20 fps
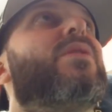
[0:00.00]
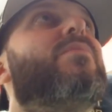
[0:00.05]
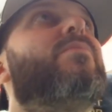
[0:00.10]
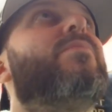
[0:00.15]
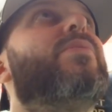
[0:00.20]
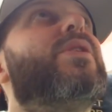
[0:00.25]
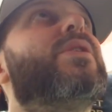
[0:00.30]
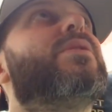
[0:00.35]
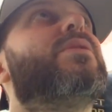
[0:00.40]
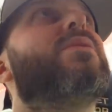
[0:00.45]

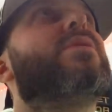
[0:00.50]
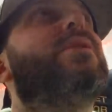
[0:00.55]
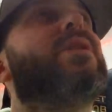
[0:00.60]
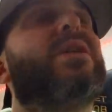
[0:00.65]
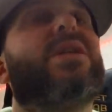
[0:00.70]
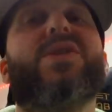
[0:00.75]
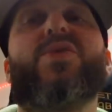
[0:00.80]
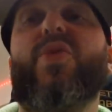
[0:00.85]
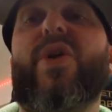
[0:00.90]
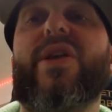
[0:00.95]
But it
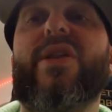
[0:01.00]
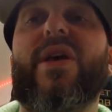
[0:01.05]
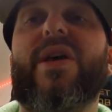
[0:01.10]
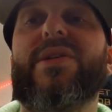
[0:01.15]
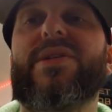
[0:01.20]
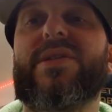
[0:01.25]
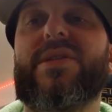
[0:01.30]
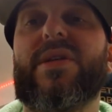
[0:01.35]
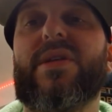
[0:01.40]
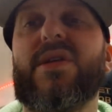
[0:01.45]
is way
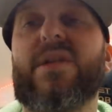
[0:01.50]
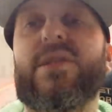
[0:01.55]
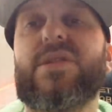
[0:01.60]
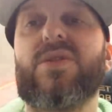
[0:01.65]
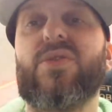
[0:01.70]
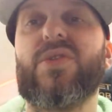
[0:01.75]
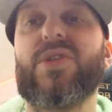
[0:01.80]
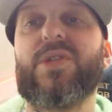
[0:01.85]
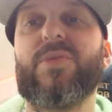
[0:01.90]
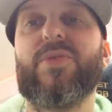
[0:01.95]
less. It's
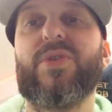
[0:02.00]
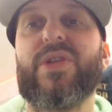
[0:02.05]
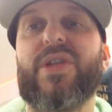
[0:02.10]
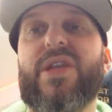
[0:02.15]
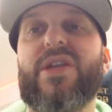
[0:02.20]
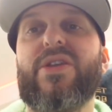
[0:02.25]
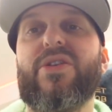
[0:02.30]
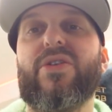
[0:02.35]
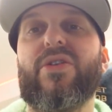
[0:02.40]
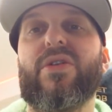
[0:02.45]
noticeable in
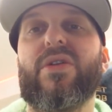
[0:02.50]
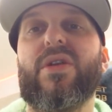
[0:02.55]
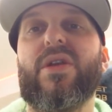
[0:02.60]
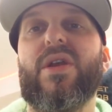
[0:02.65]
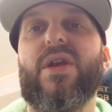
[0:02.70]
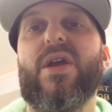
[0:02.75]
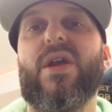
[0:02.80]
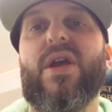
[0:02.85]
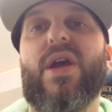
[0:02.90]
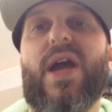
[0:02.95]
here.
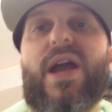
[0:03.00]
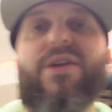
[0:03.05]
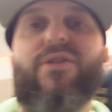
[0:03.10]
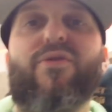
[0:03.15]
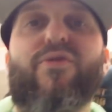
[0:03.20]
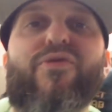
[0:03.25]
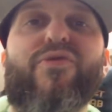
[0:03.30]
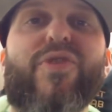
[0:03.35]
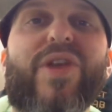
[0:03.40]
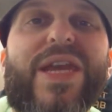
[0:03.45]
I
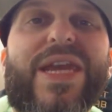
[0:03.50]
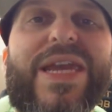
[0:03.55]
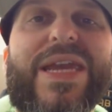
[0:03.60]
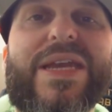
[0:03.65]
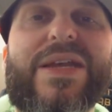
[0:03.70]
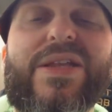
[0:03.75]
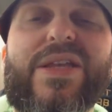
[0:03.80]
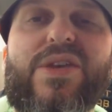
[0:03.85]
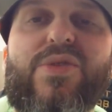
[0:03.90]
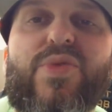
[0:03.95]

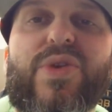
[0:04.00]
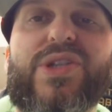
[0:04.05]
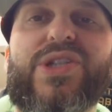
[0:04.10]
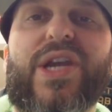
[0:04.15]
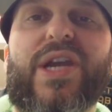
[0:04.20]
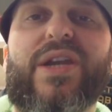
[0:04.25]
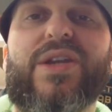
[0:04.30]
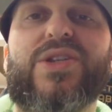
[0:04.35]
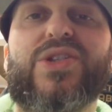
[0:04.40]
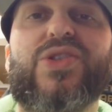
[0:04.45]
really wish
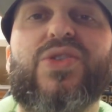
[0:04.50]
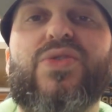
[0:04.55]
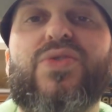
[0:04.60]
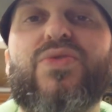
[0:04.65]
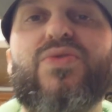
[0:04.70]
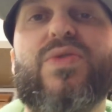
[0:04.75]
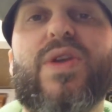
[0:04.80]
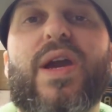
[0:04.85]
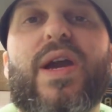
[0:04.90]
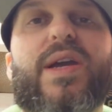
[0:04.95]
I could show
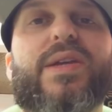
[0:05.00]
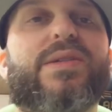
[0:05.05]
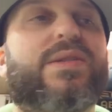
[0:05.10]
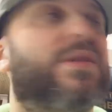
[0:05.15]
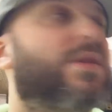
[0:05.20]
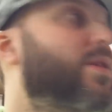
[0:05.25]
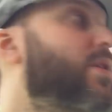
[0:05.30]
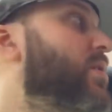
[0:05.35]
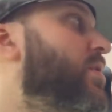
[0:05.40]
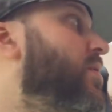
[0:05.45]
you guys
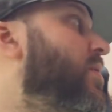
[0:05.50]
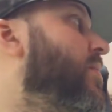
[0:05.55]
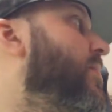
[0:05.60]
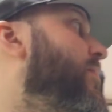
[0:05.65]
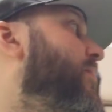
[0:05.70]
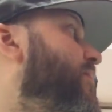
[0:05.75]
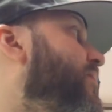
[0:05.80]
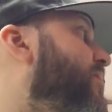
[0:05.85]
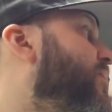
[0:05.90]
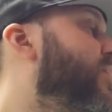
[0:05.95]
the
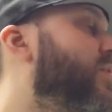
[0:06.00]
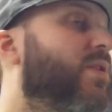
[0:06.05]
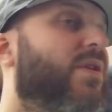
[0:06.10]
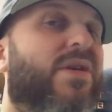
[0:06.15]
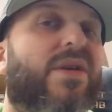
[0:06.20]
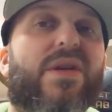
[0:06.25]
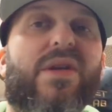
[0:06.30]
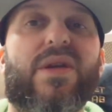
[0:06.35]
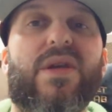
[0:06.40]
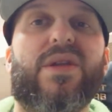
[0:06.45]

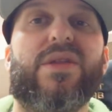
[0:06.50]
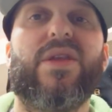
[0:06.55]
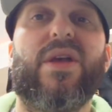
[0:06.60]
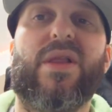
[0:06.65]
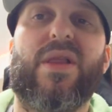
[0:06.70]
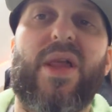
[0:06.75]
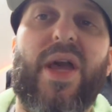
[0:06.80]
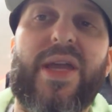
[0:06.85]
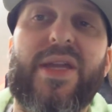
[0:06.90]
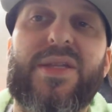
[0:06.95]

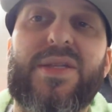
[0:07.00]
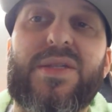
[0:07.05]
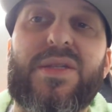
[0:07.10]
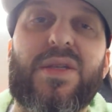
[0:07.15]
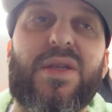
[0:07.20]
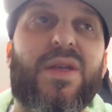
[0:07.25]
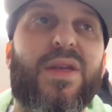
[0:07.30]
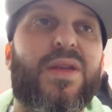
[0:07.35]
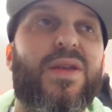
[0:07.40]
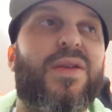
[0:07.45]
lights
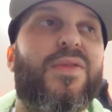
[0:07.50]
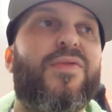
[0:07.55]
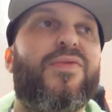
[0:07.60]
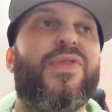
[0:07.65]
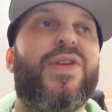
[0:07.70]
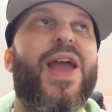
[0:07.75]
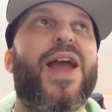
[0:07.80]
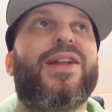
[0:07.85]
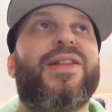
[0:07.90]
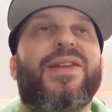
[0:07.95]

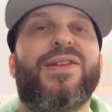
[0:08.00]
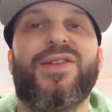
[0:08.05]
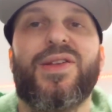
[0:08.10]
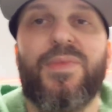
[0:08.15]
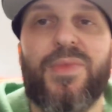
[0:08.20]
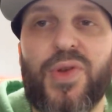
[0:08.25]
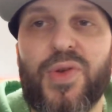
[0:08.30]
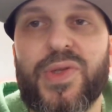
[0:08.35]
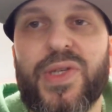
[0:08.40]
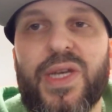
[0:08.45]
reacting to
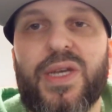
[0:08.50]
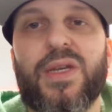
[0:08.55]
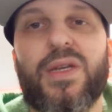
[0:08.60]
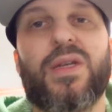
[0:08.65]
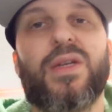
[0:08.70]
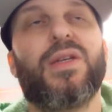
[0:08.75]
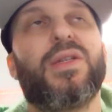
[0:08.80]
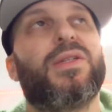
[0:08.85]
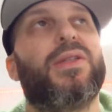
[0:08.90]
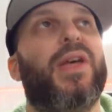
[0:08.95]
music,
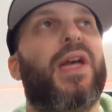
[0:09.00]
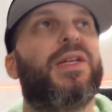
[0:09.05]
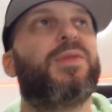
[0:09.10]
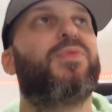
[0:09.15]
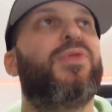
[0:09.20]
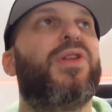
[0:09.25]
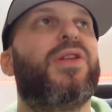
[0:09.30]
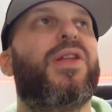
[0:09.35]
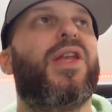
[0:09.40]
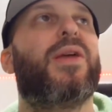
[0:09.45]
because that's
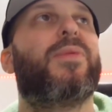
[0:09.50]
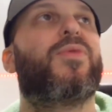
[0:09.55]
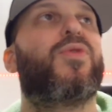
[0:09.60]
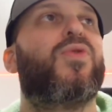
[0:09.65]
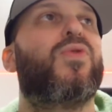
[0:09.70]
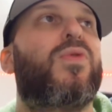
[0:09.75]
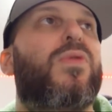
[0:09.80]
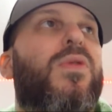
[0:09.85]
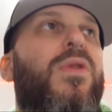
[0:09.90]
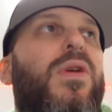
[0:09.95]
pretty damn
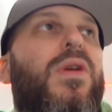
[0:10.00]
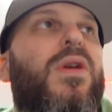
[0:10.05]
cool.